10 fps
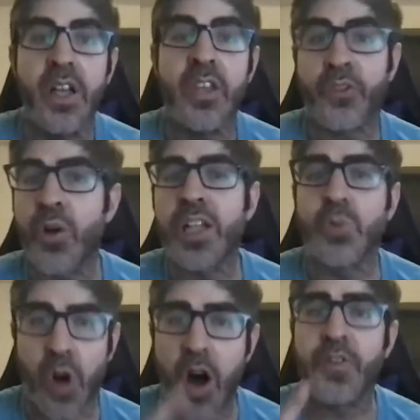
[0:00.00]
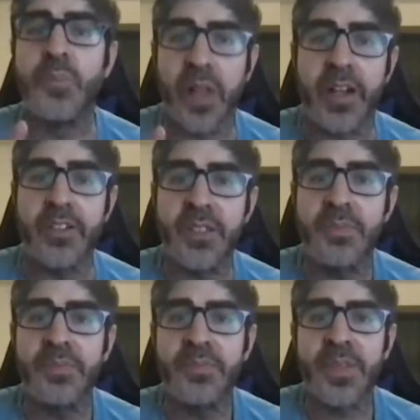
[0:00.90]
The throwdowns were awful players.
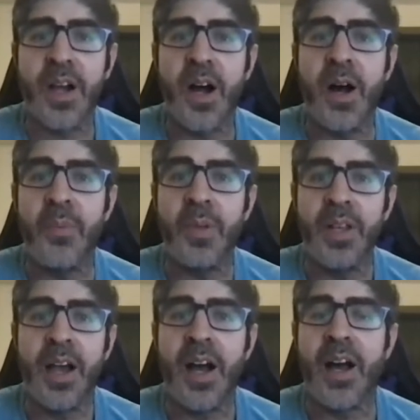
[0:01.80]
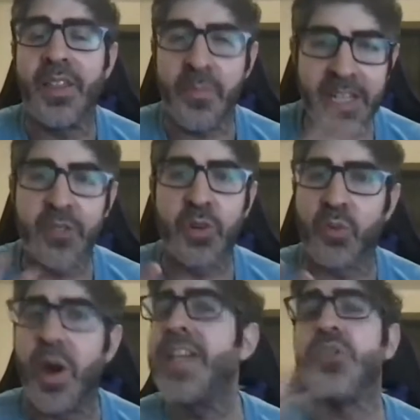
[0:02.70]
The mints were
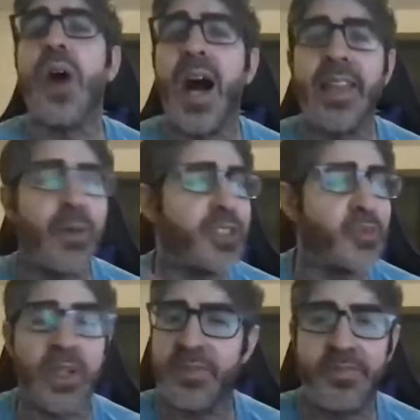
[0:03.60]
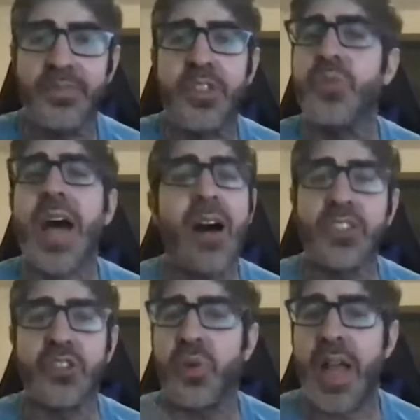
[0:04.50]
way too high. They were
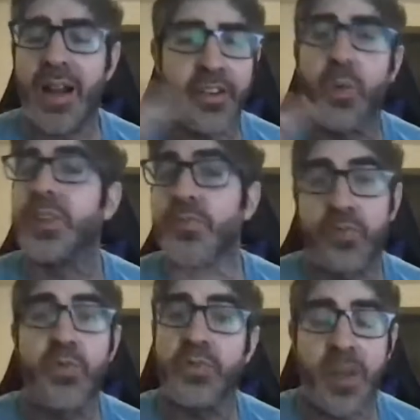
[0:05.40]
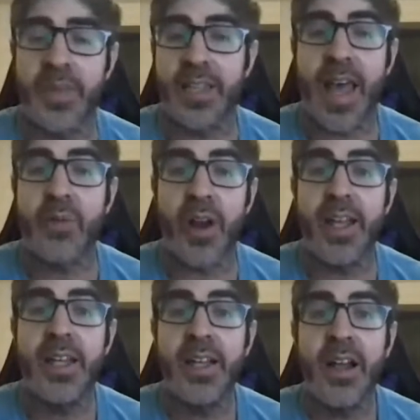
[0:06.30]
2,000, 20, I don't even know what, something like that,
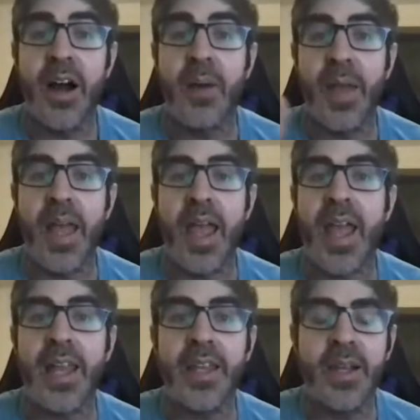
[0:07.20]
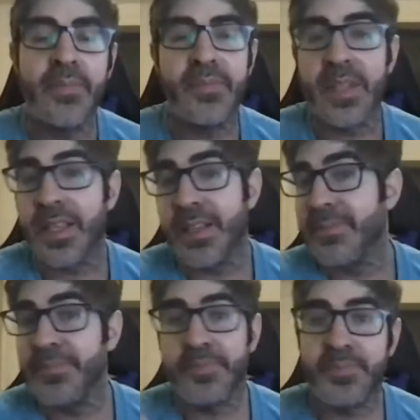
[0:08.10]
right? And
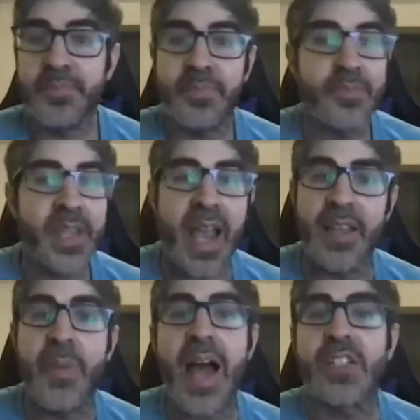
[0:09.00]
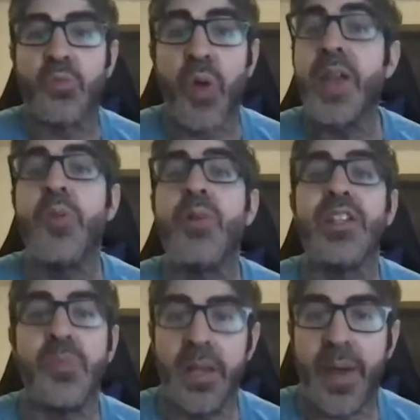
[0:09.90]
and the packs, way
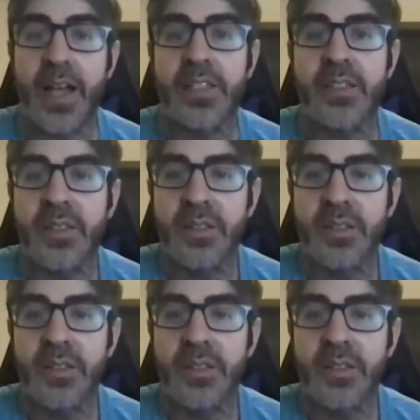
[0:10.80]
too many packs.